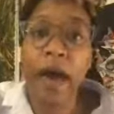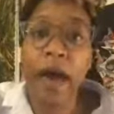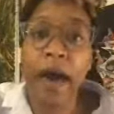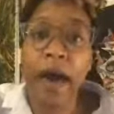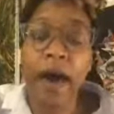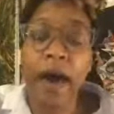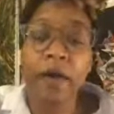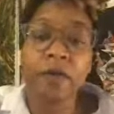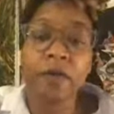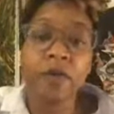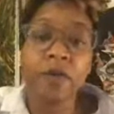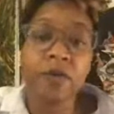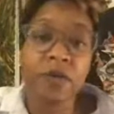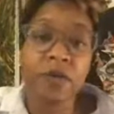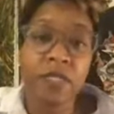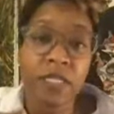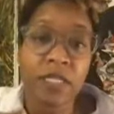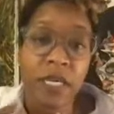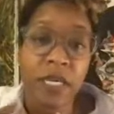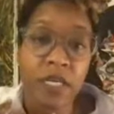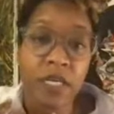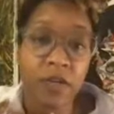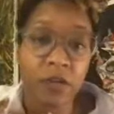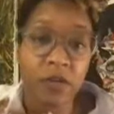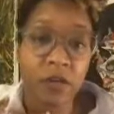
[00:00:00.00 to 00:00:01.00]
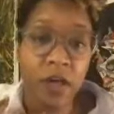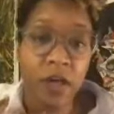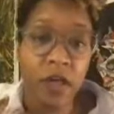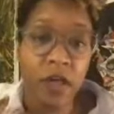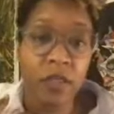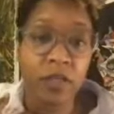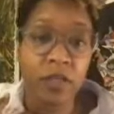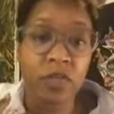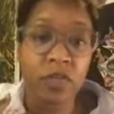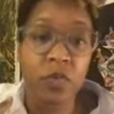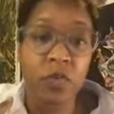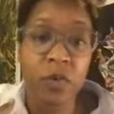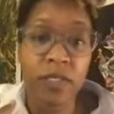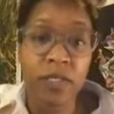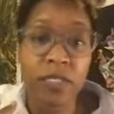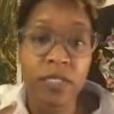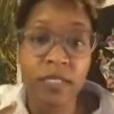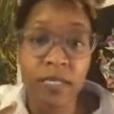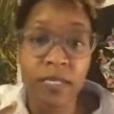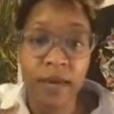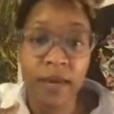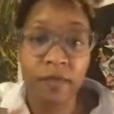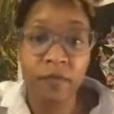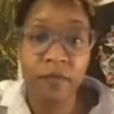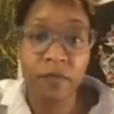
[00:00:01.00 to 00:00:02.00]
how you can take your knowledge one
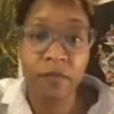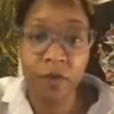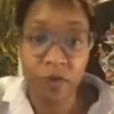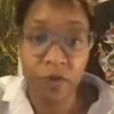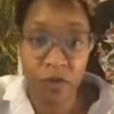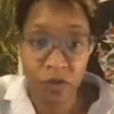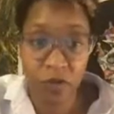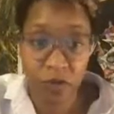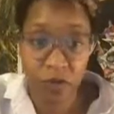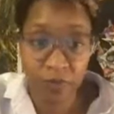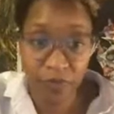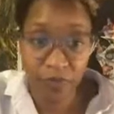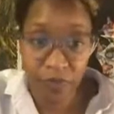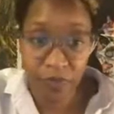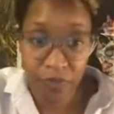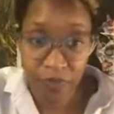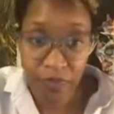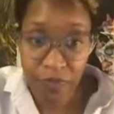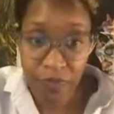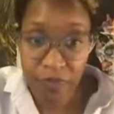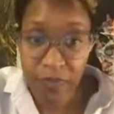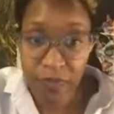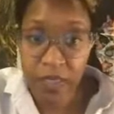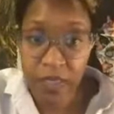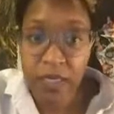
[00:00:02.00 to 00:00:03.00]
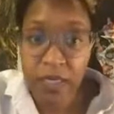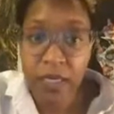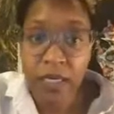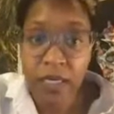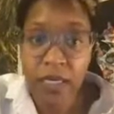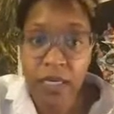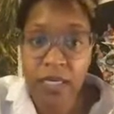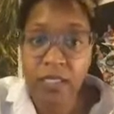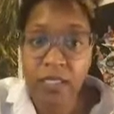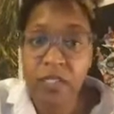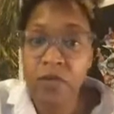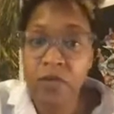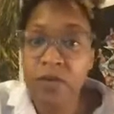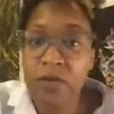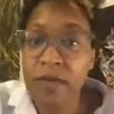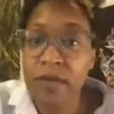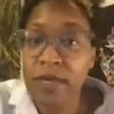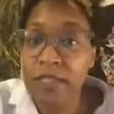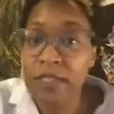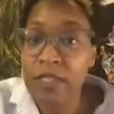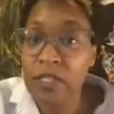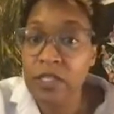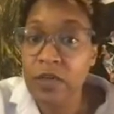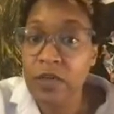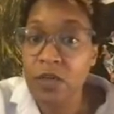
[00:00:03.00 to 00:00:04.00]
step further. And so
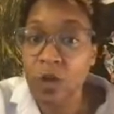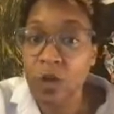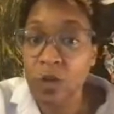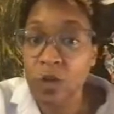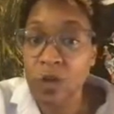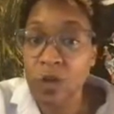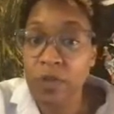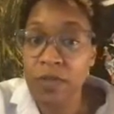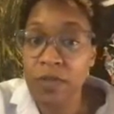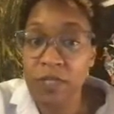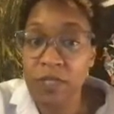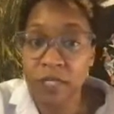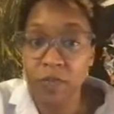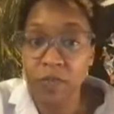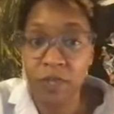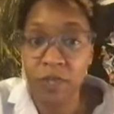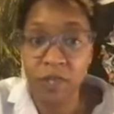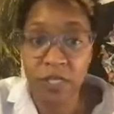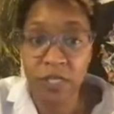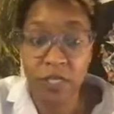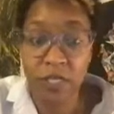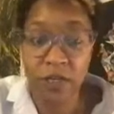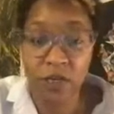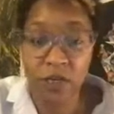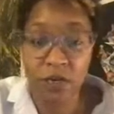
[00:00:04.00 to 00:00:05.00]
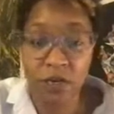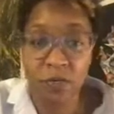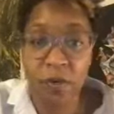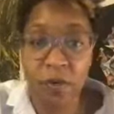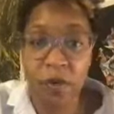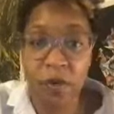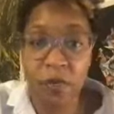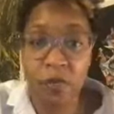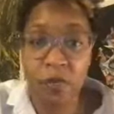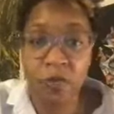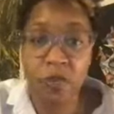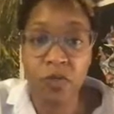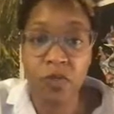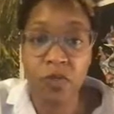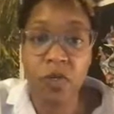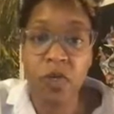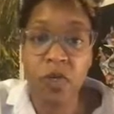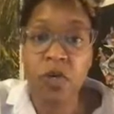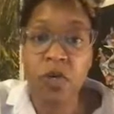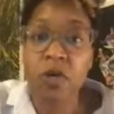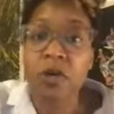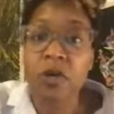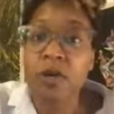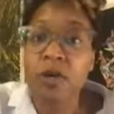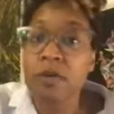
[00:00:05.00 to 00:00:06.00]
that's the goal with this particular post.
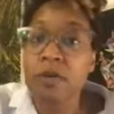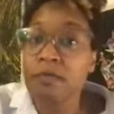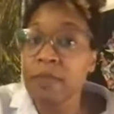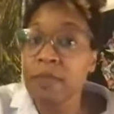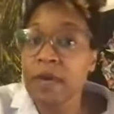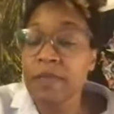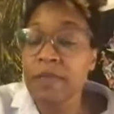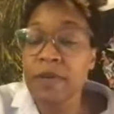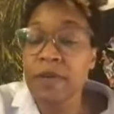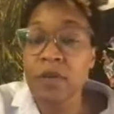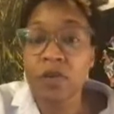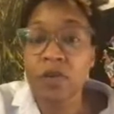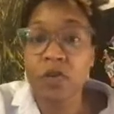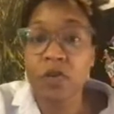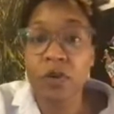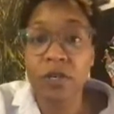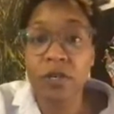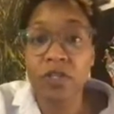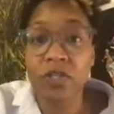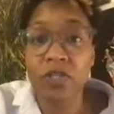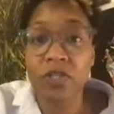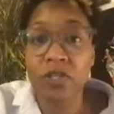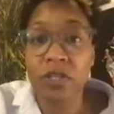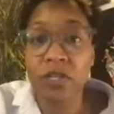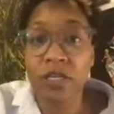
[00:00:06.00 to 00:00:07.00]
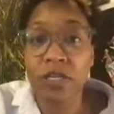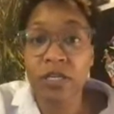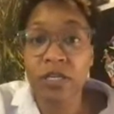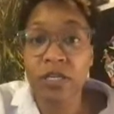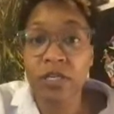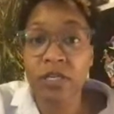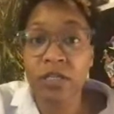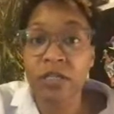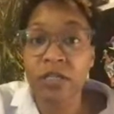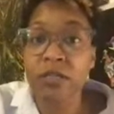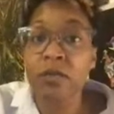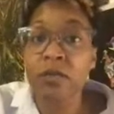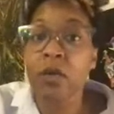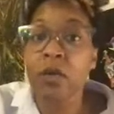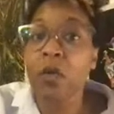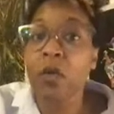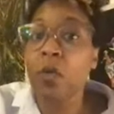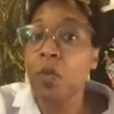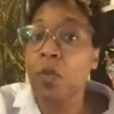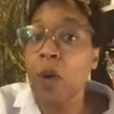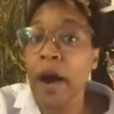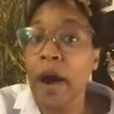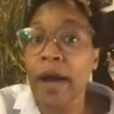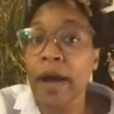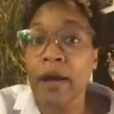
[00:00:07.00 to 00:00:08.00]
Maybe your question is,
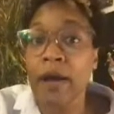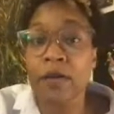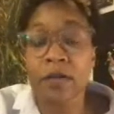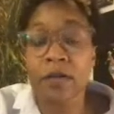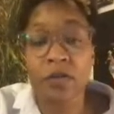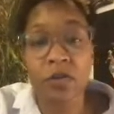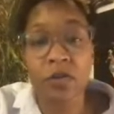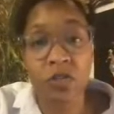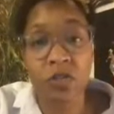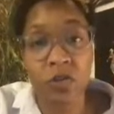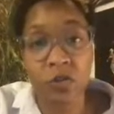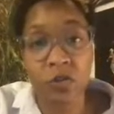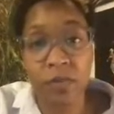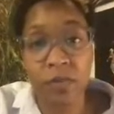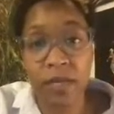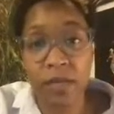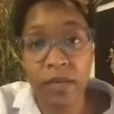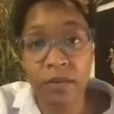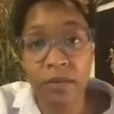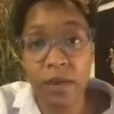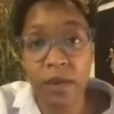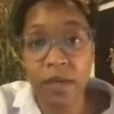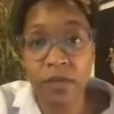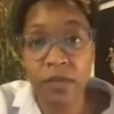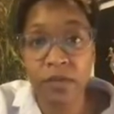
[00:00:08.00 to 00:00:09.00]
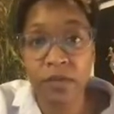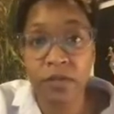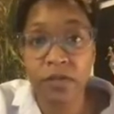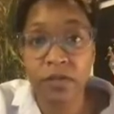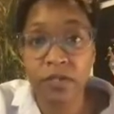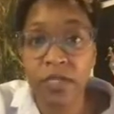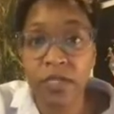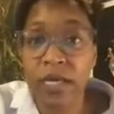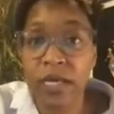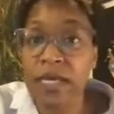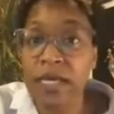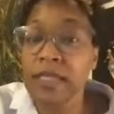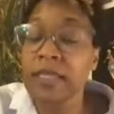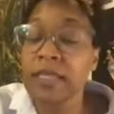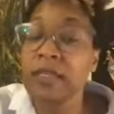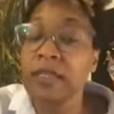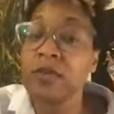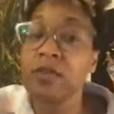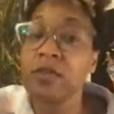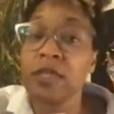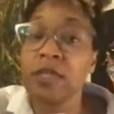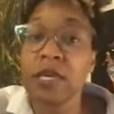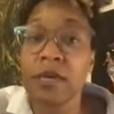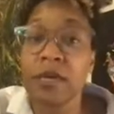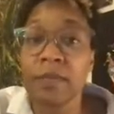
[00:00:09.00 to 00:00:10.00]
why are there so many mothers? And then you
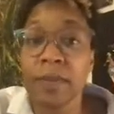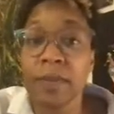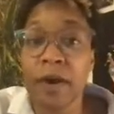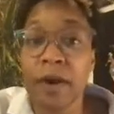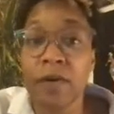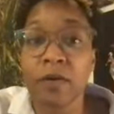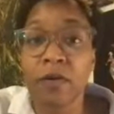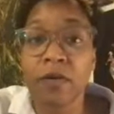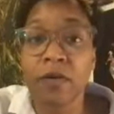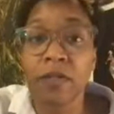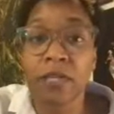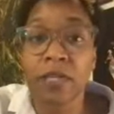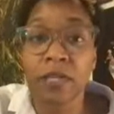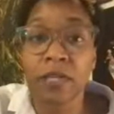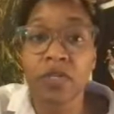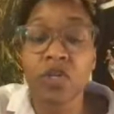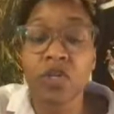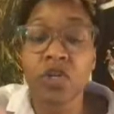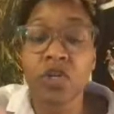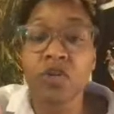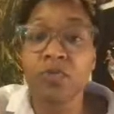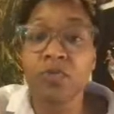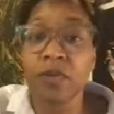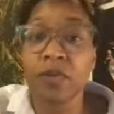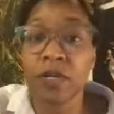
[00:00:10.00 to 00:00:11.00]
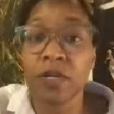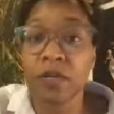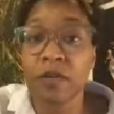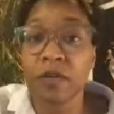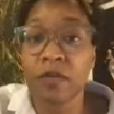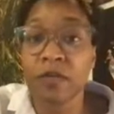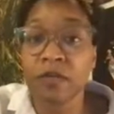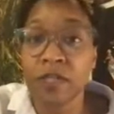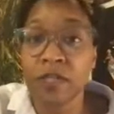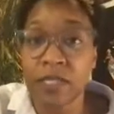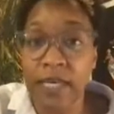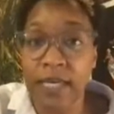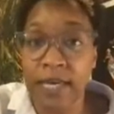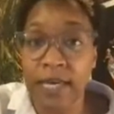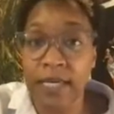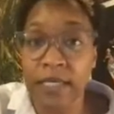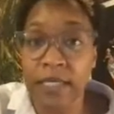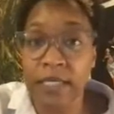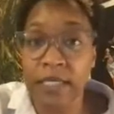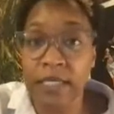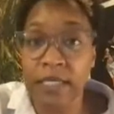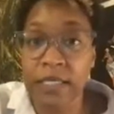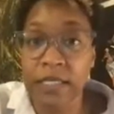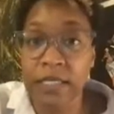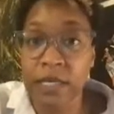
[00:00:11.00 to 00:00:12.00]
think about the interpretive
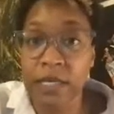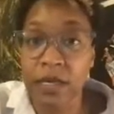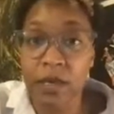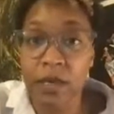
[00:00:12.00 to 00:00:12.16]
stakes.